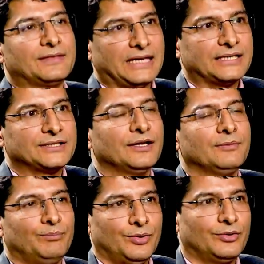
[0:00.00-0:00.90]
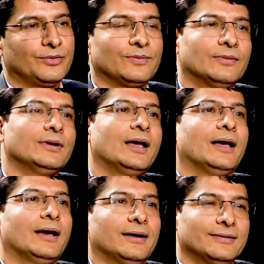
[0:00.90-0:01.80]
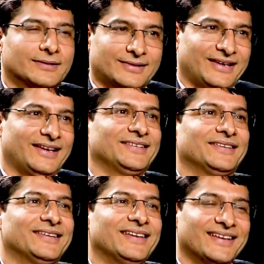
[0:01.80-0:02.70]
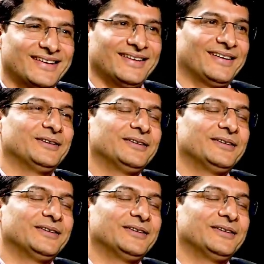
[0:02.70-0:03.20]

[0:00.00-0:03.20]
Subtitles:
That beautiful Canadian girl,